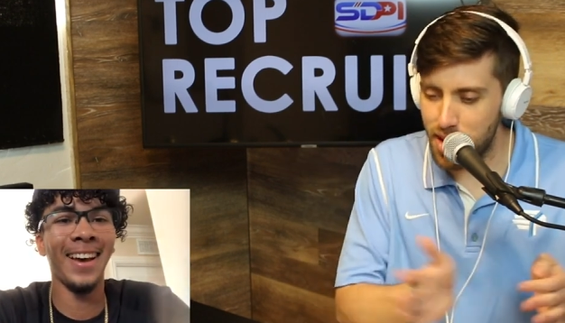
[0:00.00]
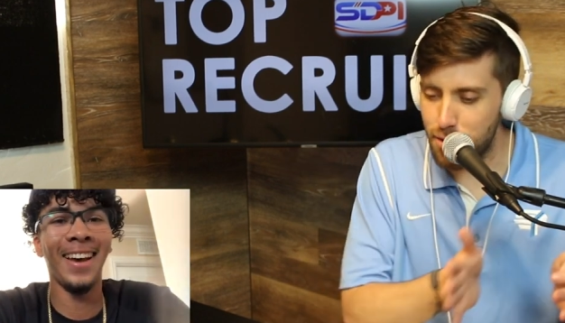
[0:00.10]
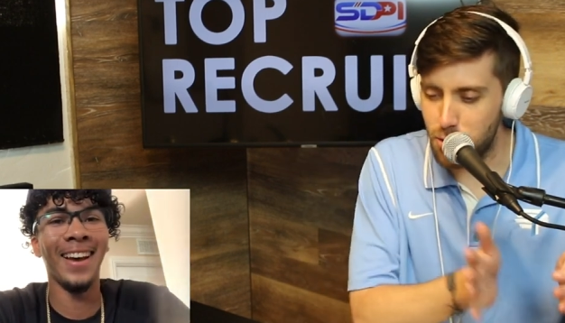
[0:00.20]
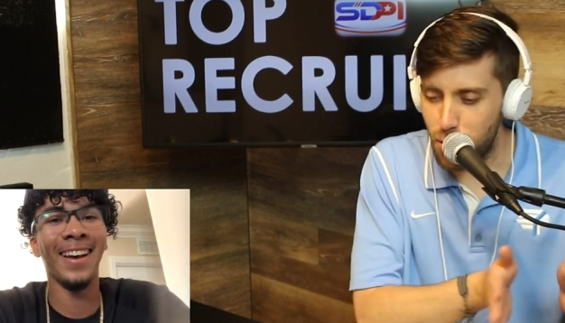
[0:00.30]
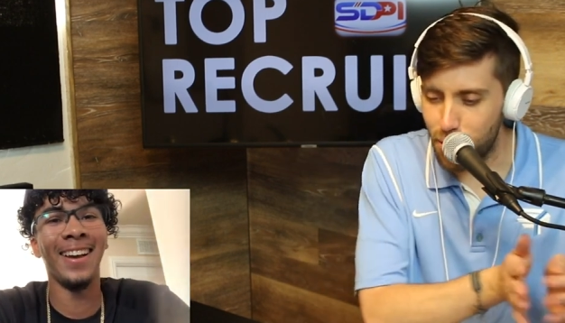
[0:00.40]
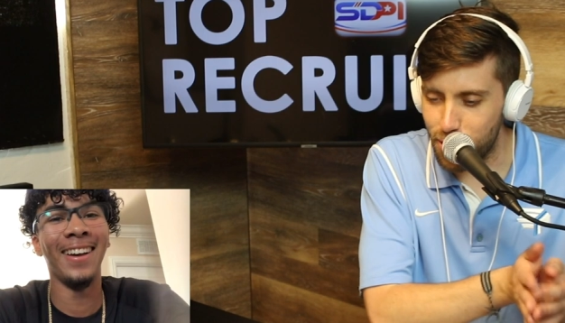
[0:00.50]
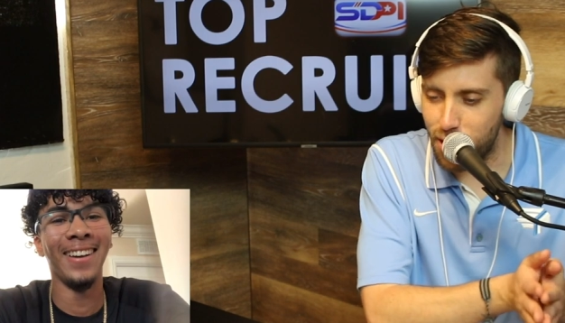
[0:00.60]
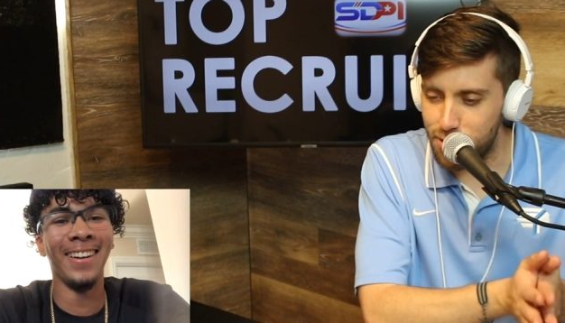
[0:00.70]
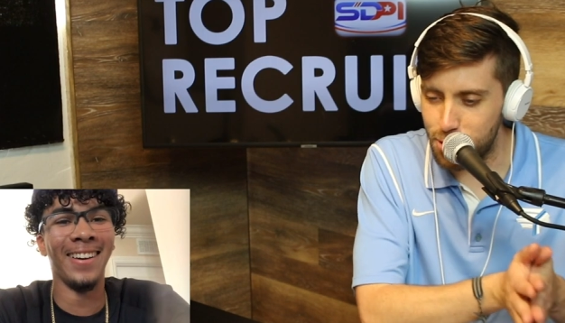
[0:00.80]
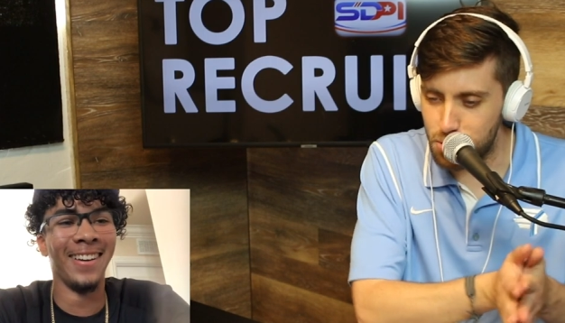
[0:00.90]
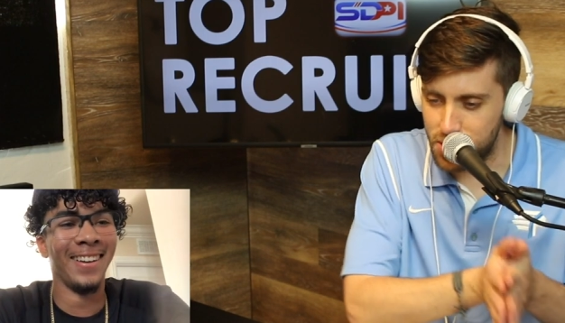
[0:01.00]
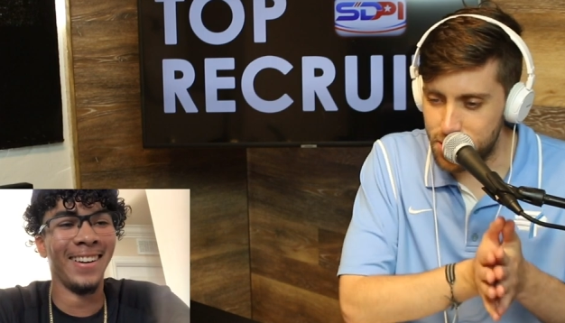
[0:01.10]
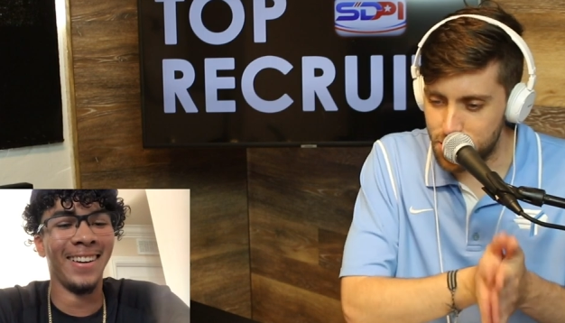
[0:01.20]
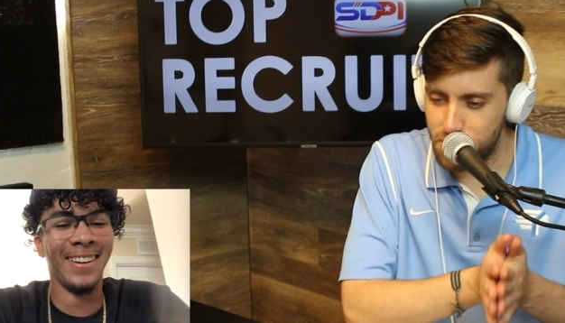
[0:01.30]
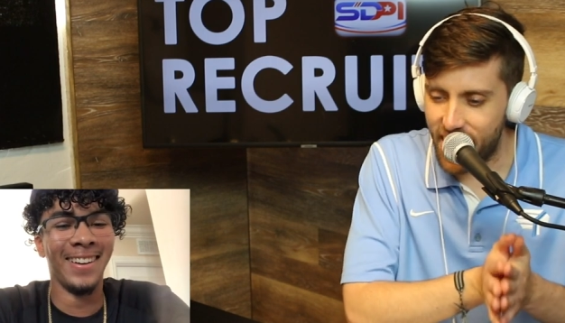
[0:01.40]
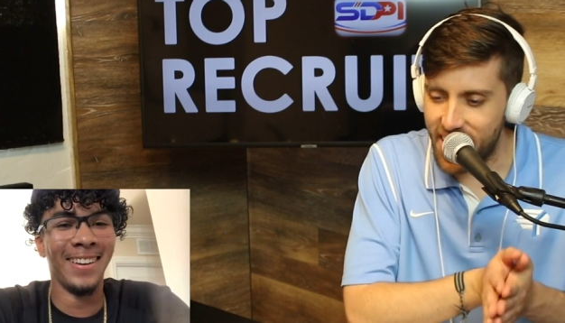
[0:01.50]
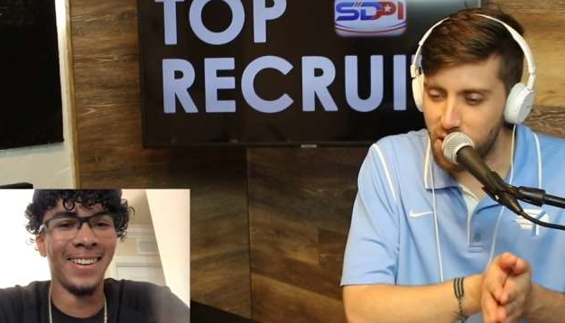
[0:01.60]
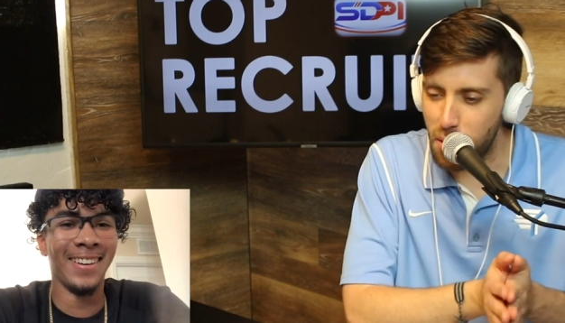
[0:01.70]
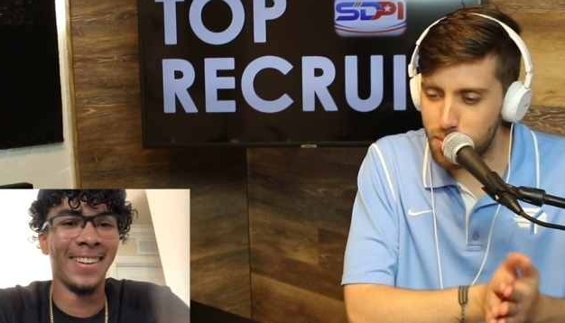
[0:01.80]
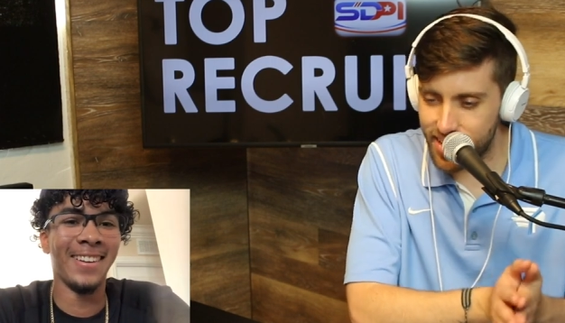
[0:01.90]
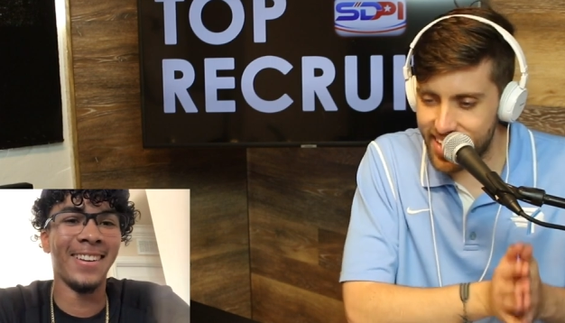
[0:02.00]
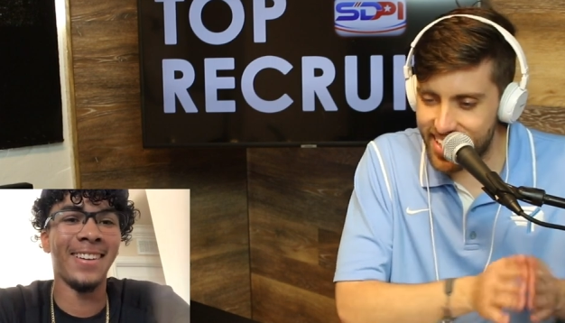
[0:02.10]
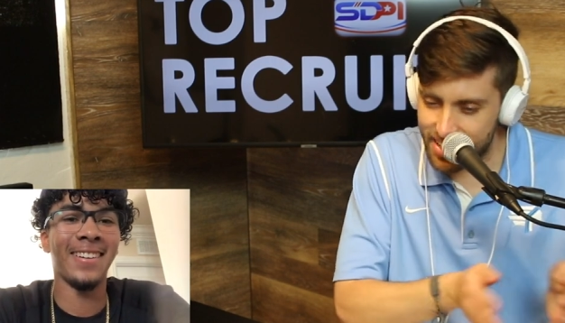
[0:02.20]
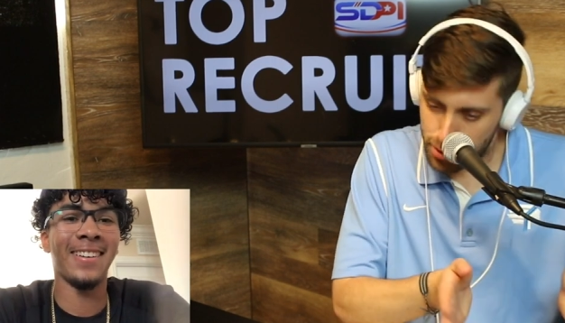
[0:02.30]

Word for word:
Speaker 1: left corner of those bleachers behind home plate.